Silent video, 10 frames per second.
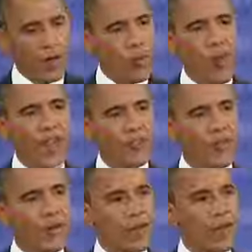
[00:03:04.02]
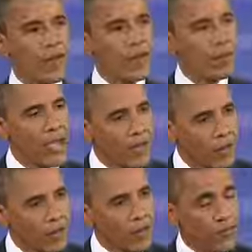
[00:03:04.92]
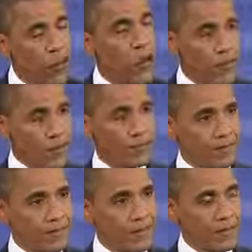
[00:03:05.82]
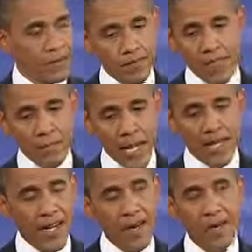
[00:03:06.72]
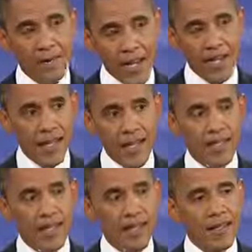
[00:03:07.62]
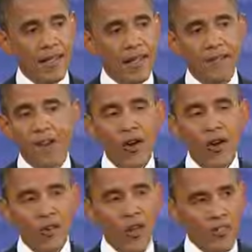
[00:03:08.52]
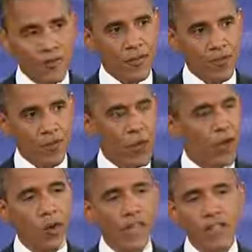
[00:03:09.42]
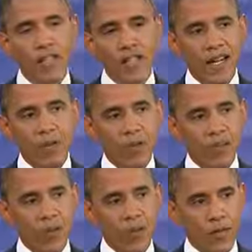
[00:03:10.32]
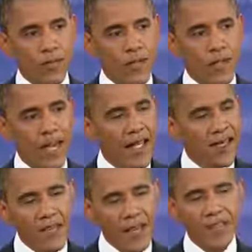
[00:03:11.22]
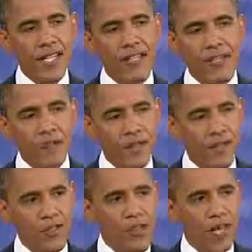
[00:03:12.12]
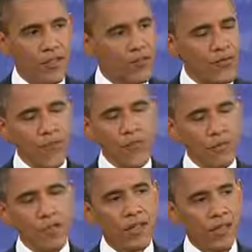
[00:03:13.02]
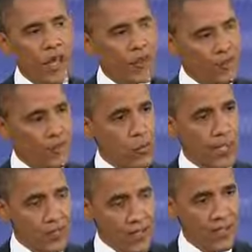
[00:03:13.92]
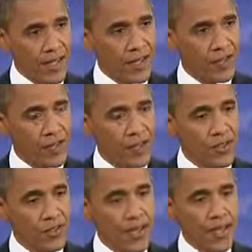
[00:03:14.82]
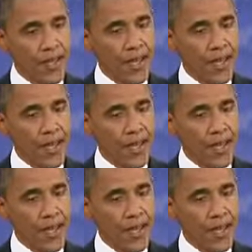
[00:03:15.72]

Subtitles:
We went after medical fraud in Medicare and Medicaid very aggressively, more aggressively than ever before, and have saved tens of billions of dollars, $50 billion of waste taken out of the system.